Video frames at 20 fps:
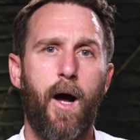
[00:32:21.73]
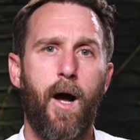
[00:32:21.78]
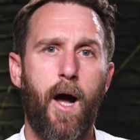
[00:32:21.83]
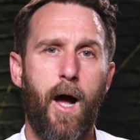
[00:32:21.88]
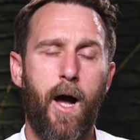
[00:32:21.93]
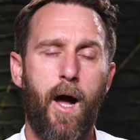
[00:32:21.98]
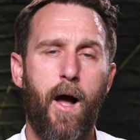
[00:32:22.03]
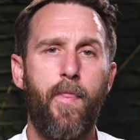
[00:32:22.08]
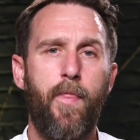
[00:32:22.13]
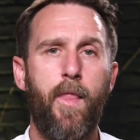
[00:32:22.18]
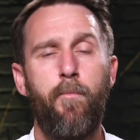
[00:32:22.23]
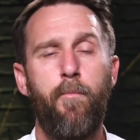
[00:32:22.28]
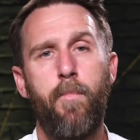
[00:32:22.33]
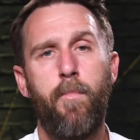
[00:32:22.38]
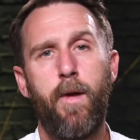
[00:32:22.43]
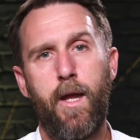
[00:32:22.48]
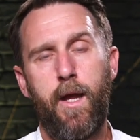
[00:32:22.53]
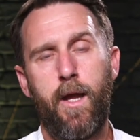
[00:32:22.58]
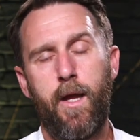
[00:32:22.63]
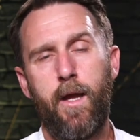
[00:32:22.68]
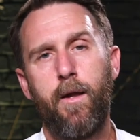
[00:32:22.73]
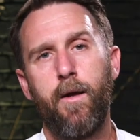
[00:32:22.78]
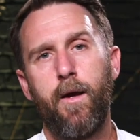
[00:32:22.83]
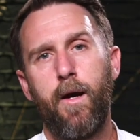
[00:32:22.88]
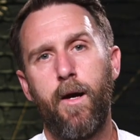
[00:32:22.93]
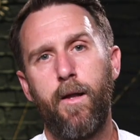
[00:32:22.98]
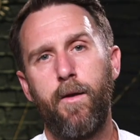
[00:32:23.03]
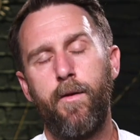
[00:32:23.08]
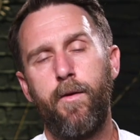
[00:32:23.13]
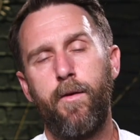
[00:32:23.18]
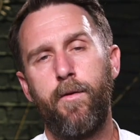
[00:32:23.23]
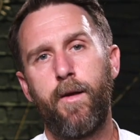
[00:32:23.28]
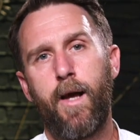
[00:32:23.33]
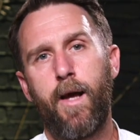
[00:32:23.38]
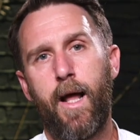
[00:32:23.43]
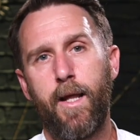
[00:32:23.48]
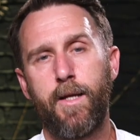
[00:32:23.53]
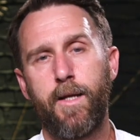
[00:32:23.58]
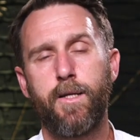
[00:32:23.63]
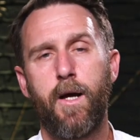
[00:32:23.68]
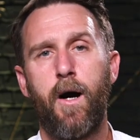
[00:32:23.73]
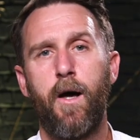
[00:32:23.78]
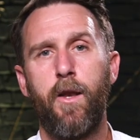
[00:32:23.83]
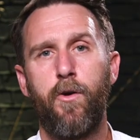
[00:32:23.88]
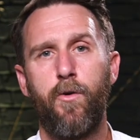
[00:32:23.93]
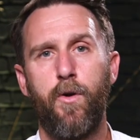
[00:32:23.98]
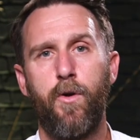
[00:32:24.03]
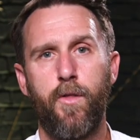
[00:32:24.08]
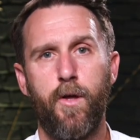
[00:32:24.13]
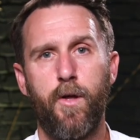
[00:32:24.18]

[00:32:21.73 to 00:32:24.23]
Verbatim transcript: Uh, and then me and Alexander